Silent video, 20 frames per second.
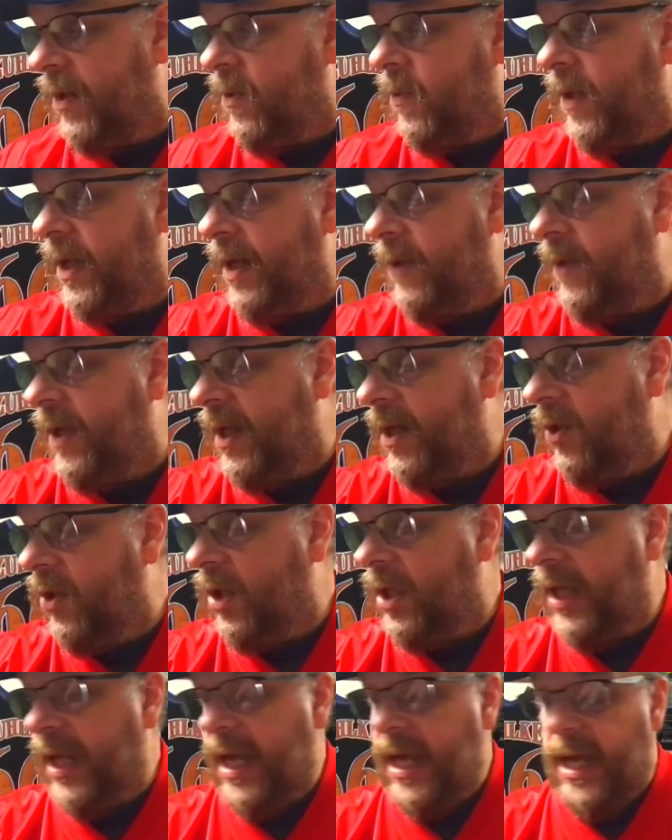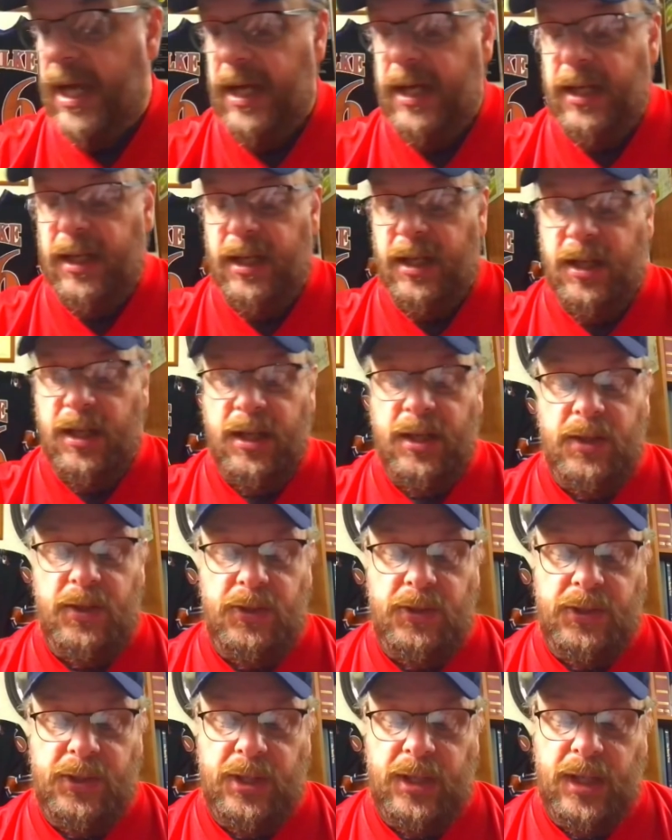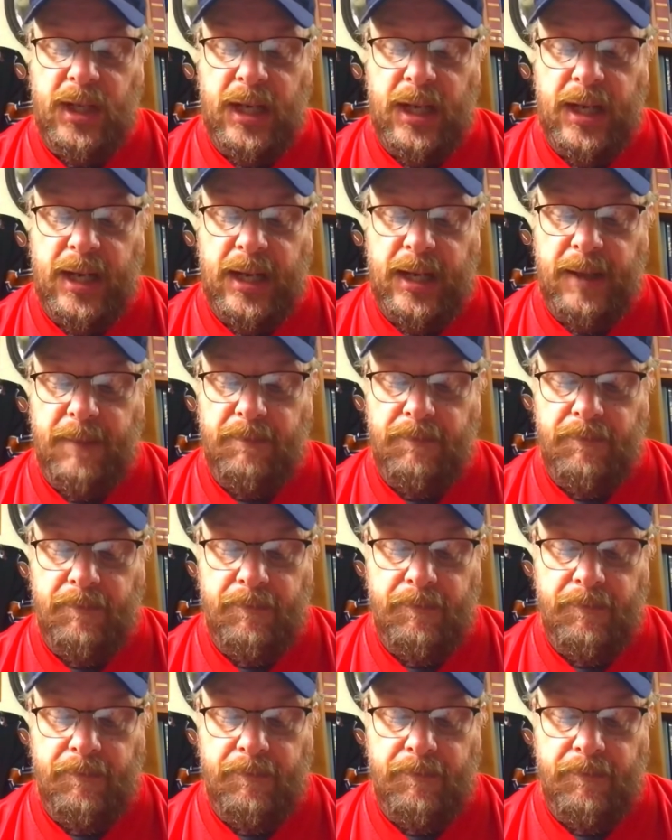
one I want to look at is Kirk